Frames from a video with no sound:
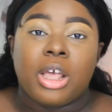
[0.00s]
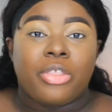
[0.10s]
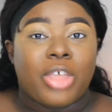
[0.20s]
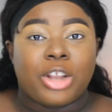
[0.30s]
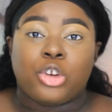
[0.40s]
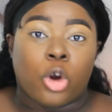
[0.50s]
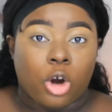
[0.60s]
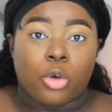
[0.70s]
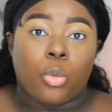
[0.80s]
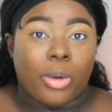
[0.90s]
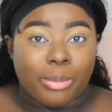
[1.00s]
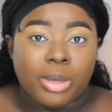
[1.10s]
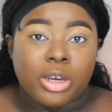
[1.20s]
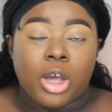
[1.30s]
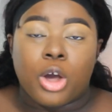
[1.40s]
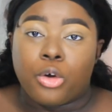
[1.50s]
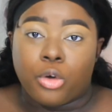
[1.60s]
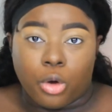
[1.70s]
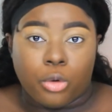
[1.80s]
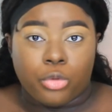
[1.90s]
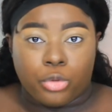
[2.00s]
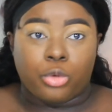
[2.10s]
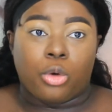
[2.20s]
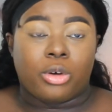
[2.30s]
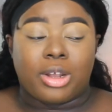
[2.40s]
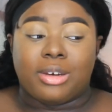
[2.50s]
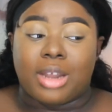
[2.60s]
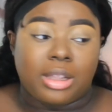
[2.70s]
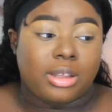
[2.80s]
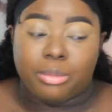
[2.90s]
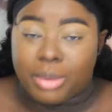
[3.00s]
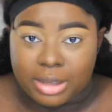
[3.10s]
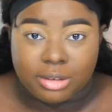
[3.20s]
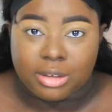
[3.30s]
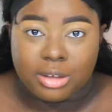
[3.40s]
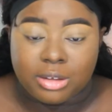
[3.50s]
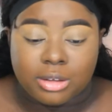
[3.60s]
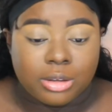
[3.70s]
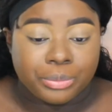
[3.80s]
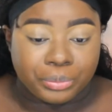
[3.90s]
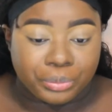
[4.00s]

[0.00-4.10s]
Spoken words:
that dark women go through on a daily basis.